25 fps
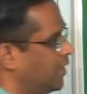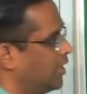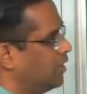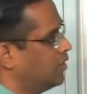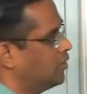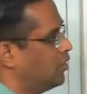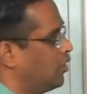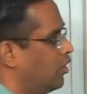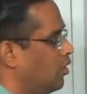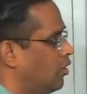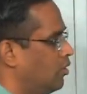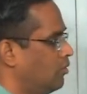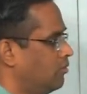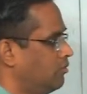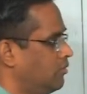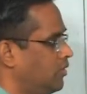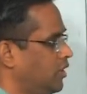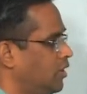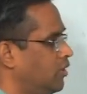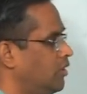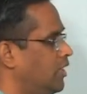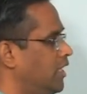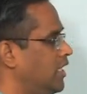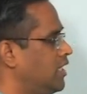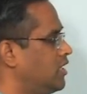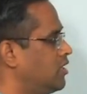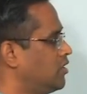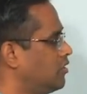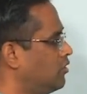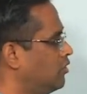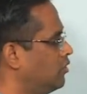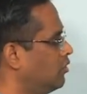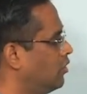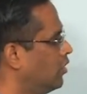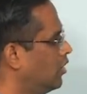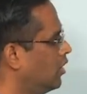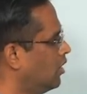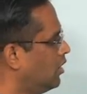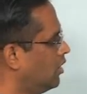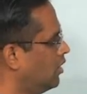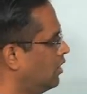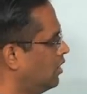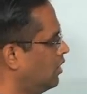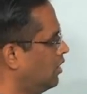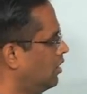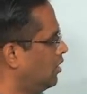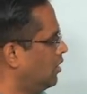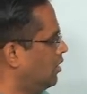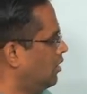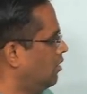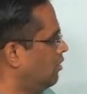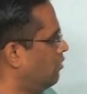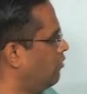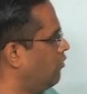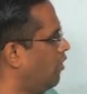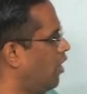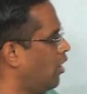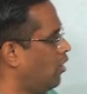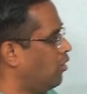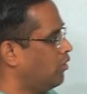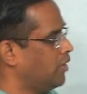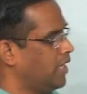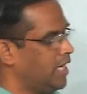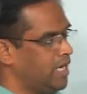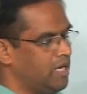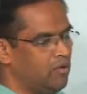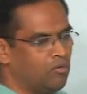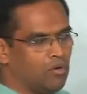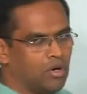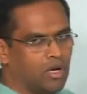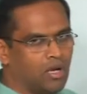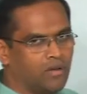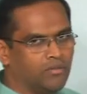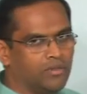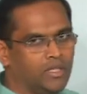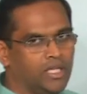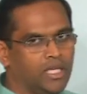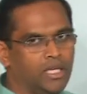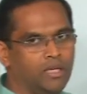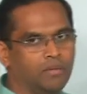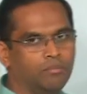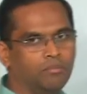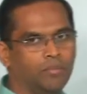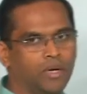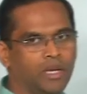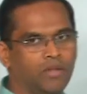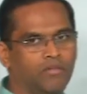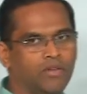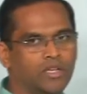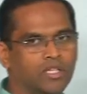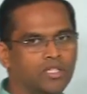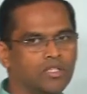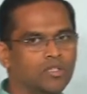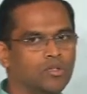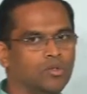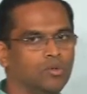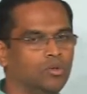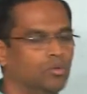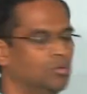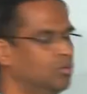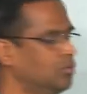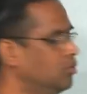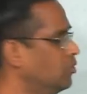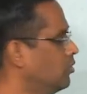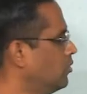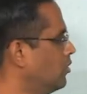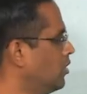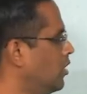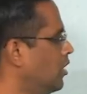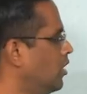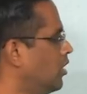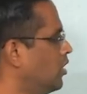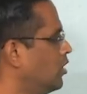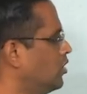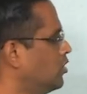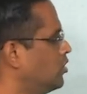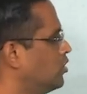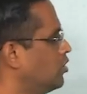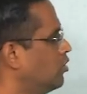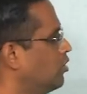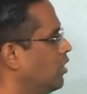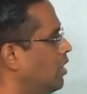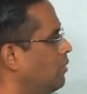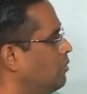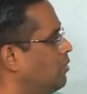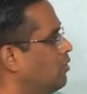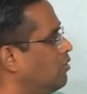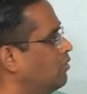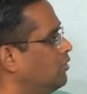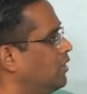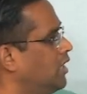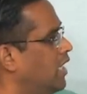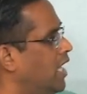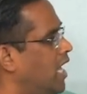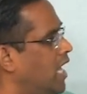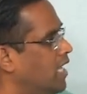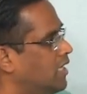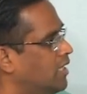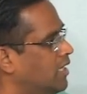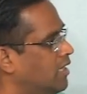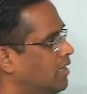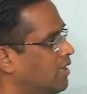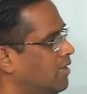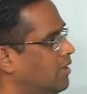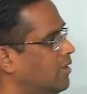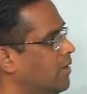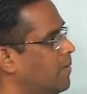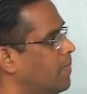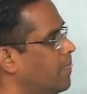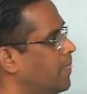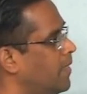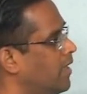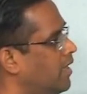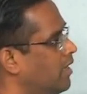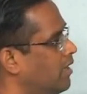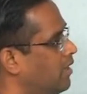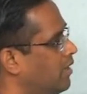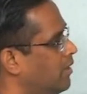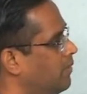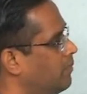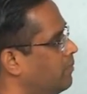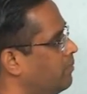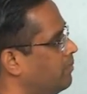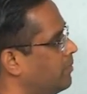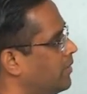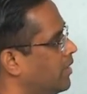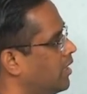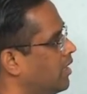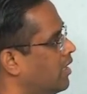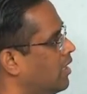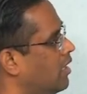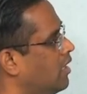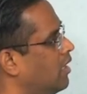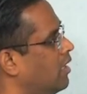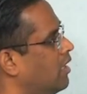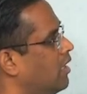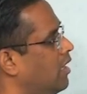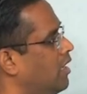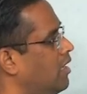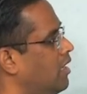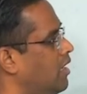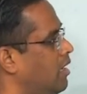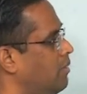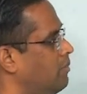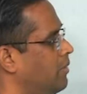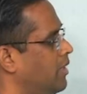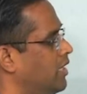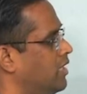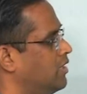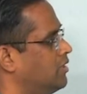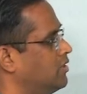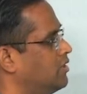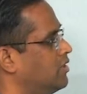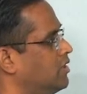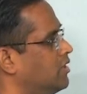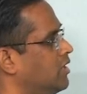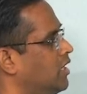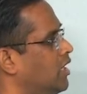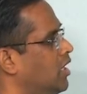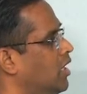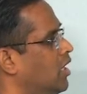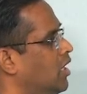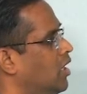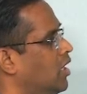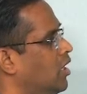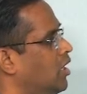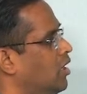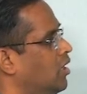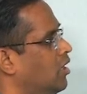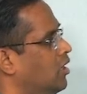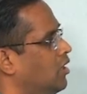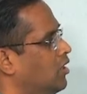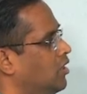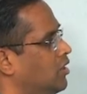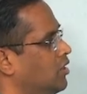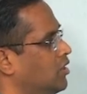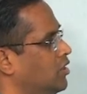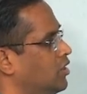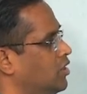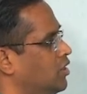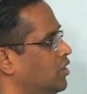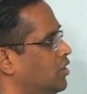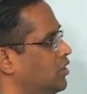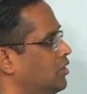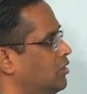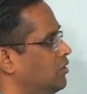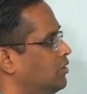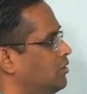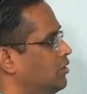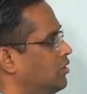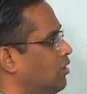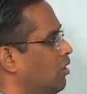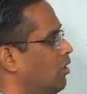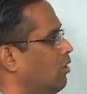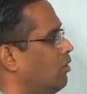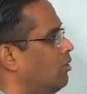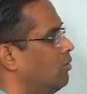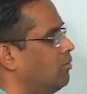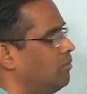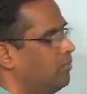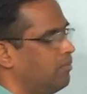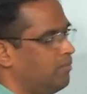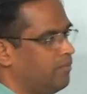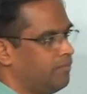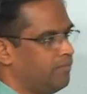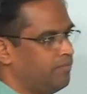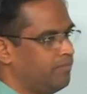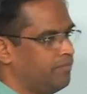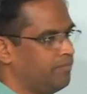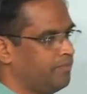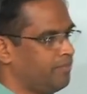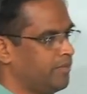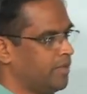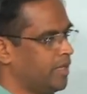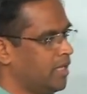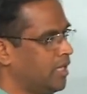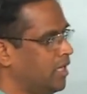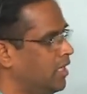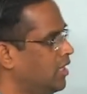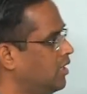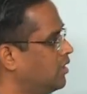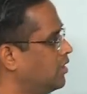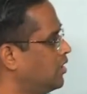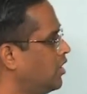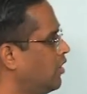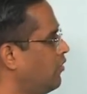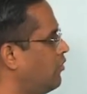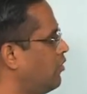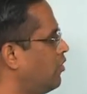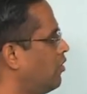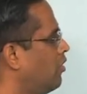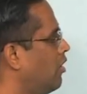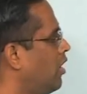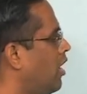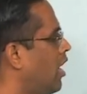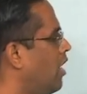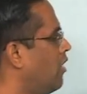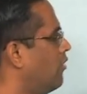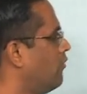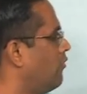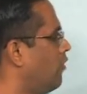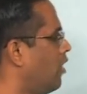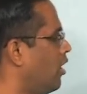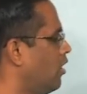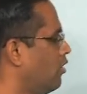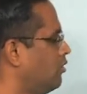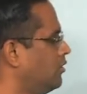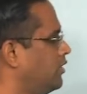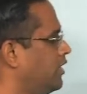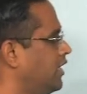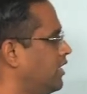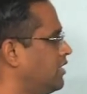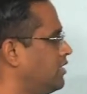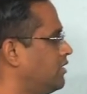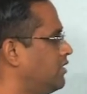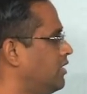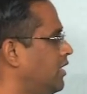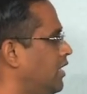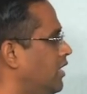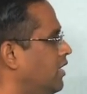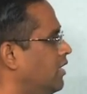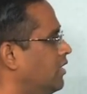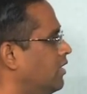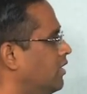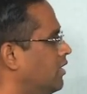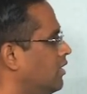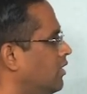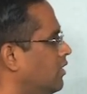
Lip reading: So, you need to follow any one of the previous two to remove the other contaminants. So, if you follow these things